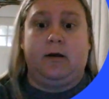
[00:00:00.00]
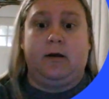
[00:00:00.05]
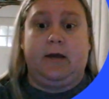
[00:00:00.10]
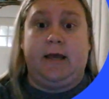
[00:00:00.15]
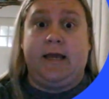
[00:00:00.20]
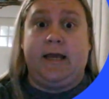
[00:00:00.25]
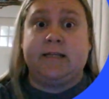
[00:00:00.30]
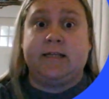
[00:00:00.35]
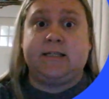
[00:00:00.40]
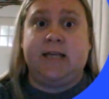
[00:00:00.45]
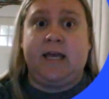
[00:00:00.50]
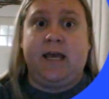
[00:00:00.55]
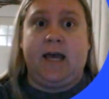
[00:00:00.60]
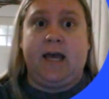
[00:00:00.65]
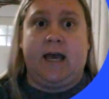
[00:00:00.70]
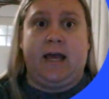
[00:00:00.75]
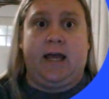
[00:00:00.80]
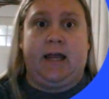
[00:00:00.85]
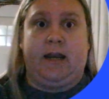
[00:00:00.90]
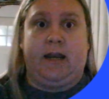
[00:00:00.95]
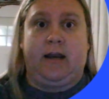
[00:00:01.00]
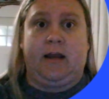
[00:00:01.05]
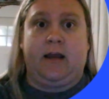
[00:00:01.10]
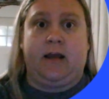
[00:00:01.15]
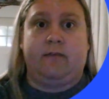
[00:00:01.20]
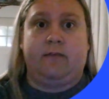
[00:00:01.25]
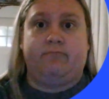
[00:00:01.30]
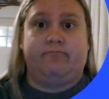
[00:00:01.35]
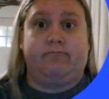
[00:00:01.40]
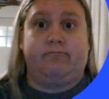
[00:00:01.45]
easy and
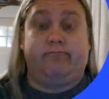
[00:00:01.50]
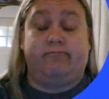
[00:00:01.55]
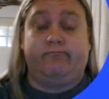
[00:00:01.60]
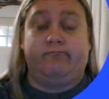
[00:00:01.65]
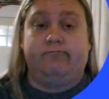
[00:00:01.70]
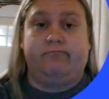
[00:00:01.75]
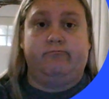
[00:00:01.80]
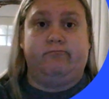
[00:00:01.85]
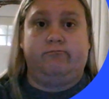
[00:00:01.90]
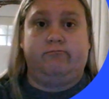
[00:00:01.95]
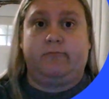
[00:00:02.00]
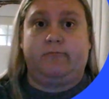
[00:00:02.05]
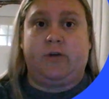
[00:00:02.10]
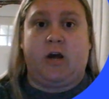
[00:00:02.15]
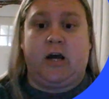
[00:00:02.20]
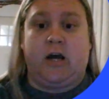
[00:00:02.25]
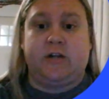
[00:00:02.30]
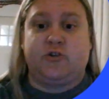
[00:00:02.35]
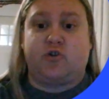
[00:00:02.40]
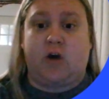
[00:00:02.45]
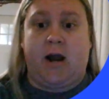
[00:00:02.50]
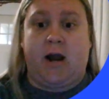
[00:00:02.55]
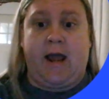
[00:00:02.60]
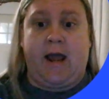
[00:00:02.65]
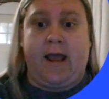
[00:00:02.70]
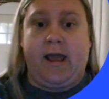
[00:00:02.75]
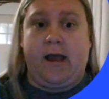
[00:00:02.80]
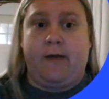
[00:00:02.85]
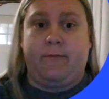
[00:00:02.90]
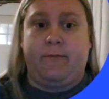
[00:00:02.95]
cut dry.
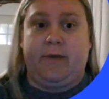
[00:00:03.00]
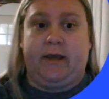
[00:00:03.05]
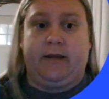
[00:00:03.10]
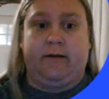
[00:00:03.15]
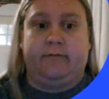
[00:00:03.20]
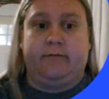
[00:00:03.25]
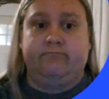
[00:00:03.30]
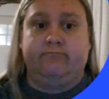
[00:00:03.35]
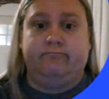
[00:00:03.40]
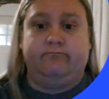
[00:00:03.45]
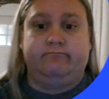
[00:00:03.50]
I mean,